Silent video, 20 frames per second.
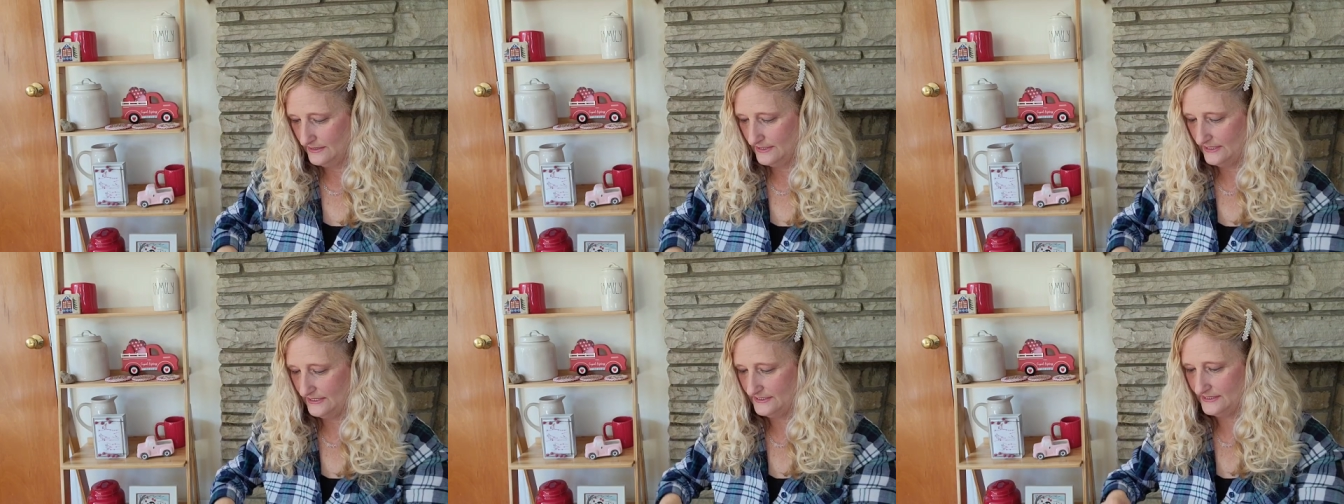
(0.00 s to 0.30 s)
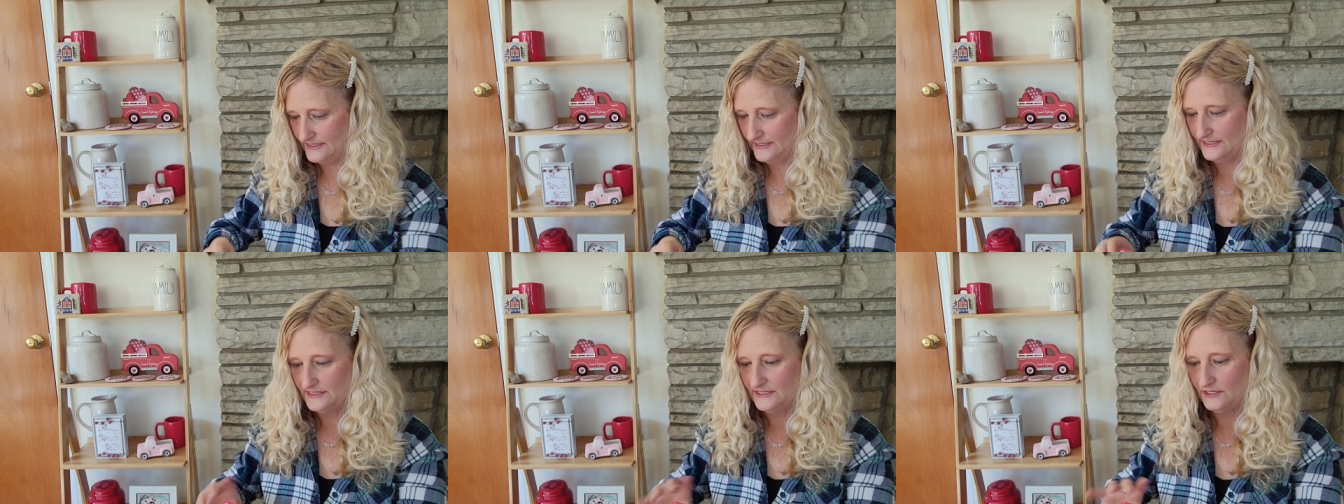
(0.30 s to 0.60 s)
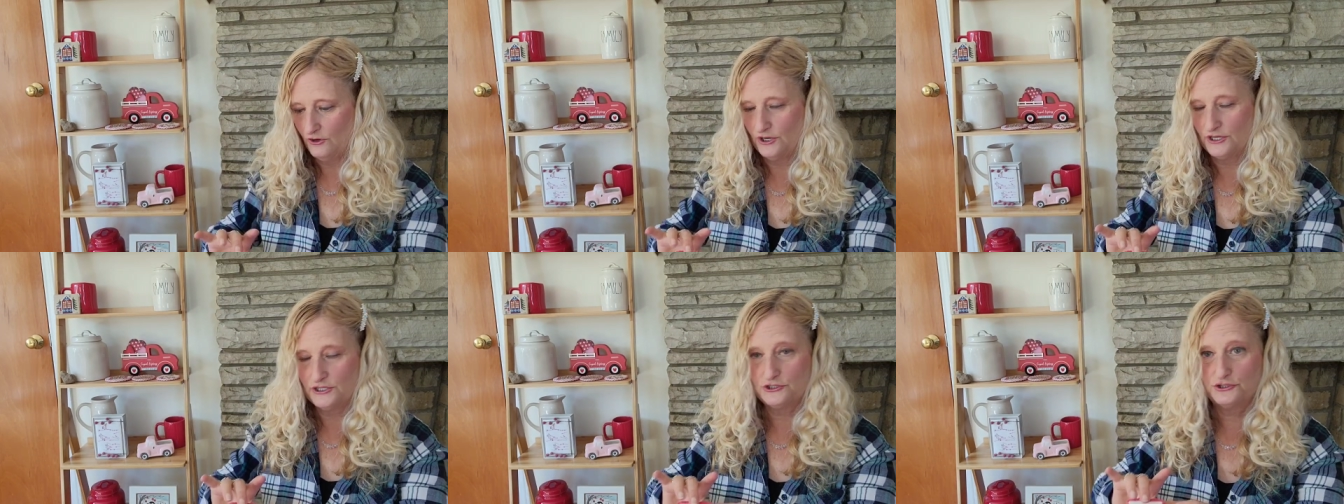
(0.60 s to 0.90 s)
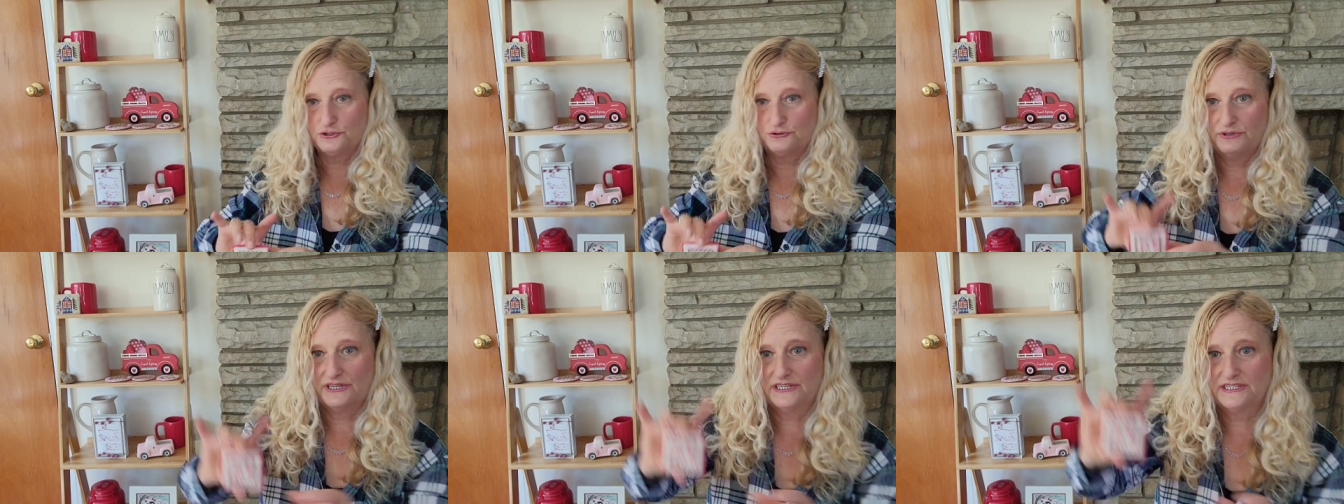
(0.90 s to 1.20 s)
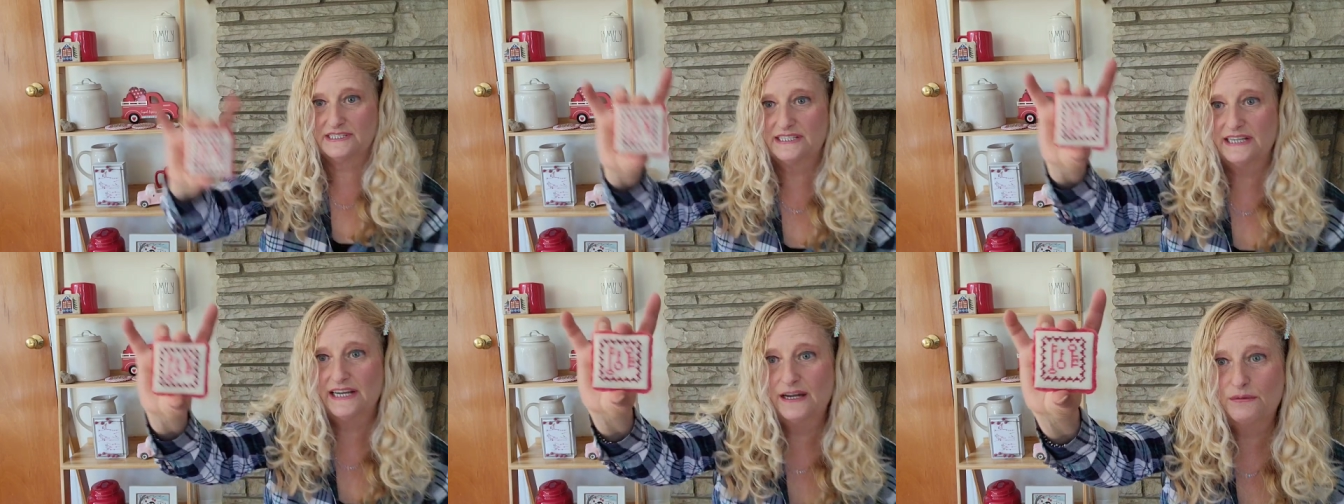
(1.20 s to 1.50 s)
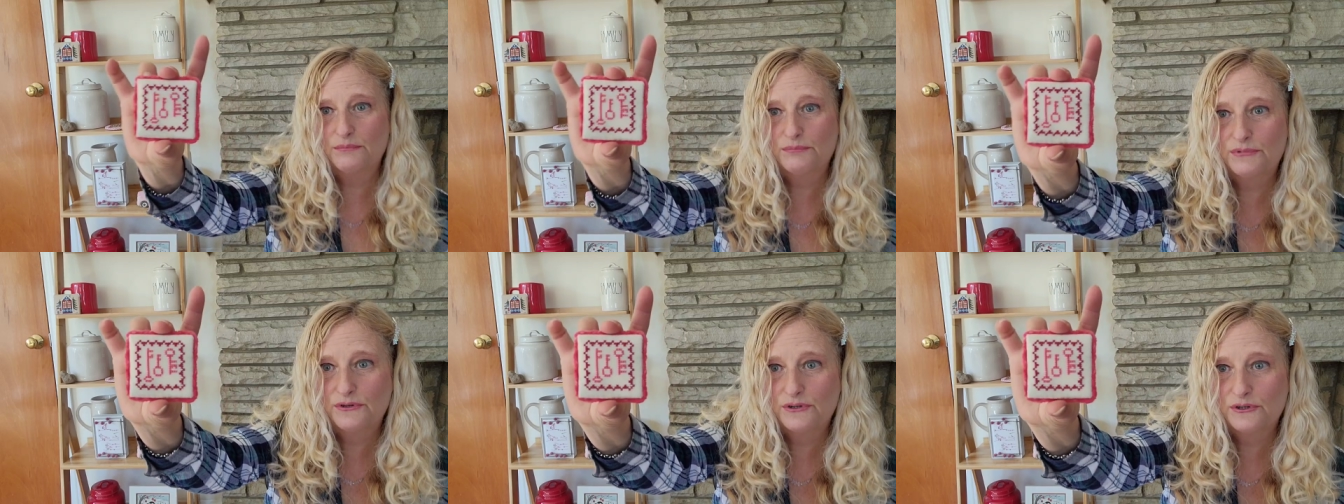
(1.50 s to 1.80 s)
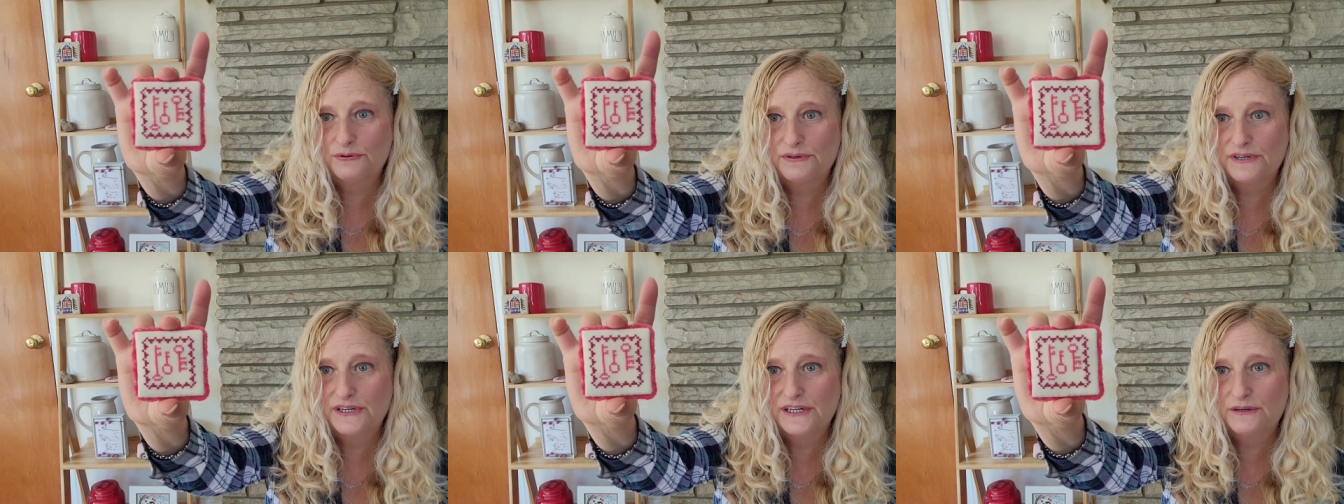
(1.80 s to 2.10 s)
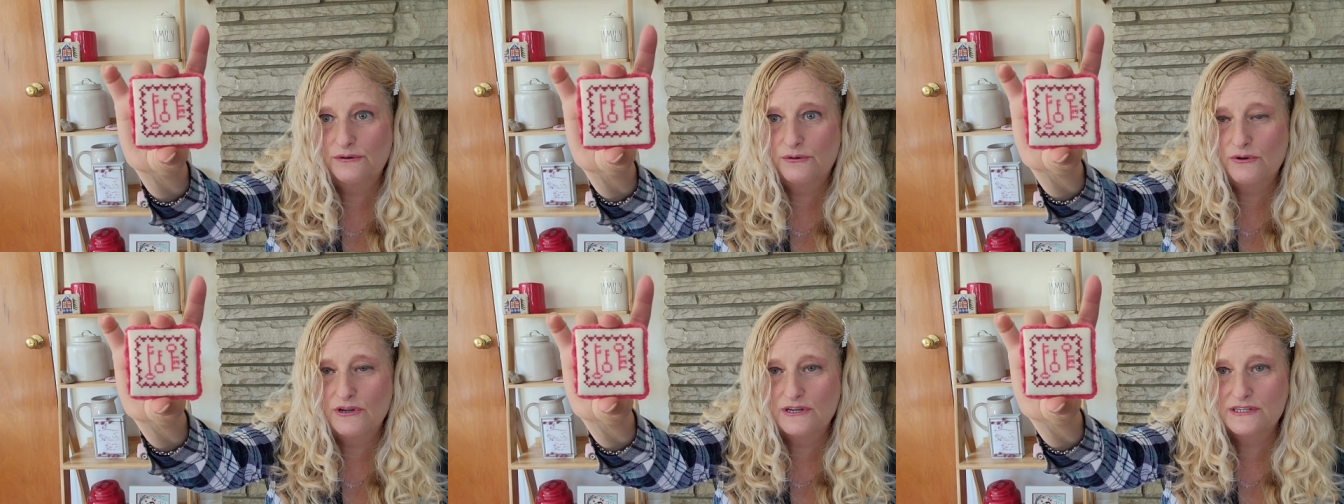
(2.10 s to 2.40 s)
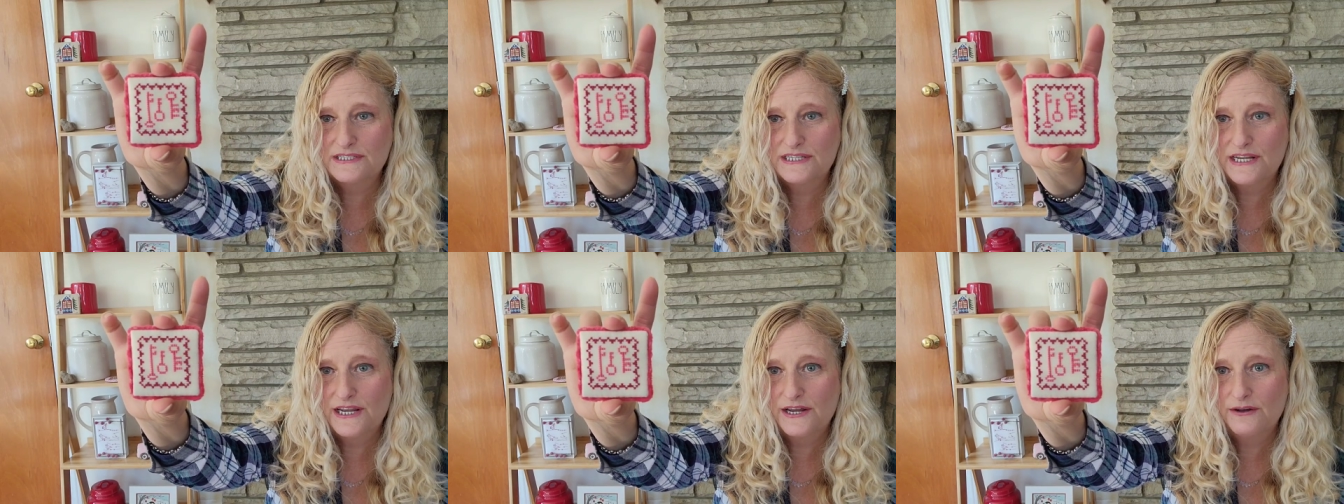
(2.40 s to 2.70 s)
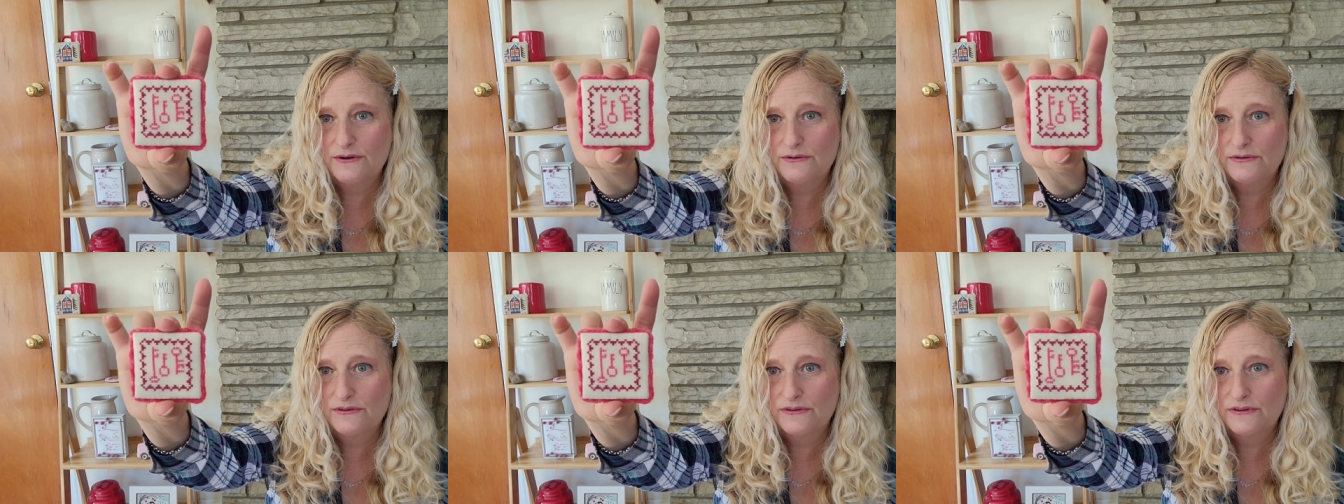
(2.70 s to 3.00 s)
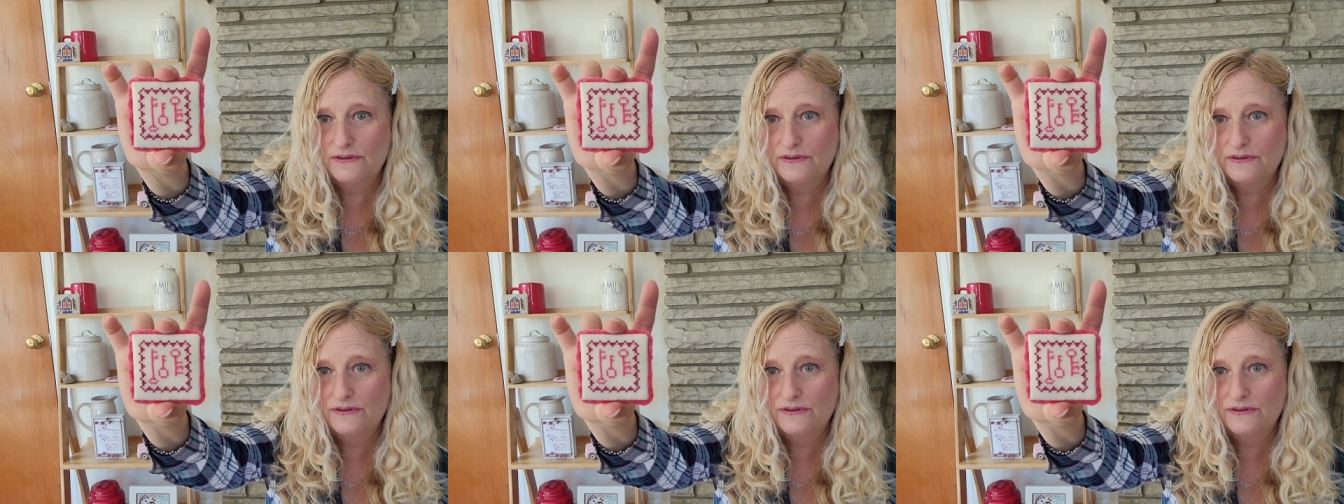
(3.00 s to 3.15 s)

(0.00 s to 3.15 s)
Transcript: This is Heartstring Samplery also.